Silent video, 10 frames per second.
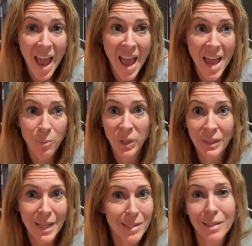And we
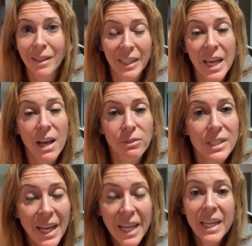lasted like a half a
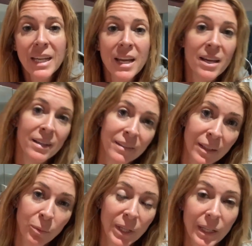day and
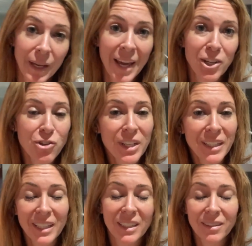then we had a
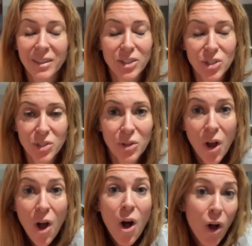drink and it just
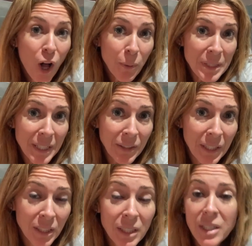all went
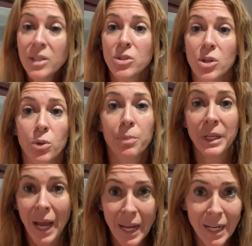downhill. So,
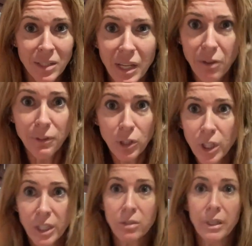but I honestly, I feel
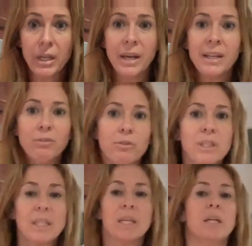good. Like I never
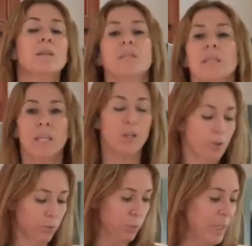really did
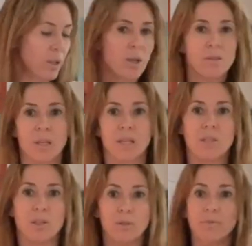keto for weight loss. Like I
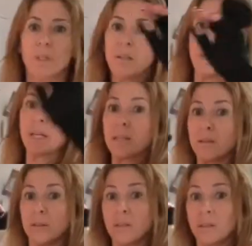still feel like
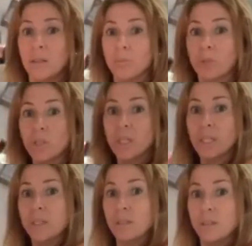I'm
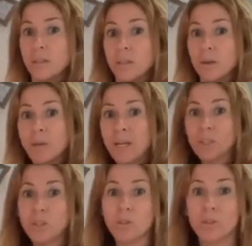good. You know, I'm not
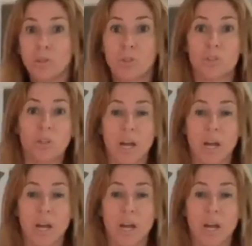huge.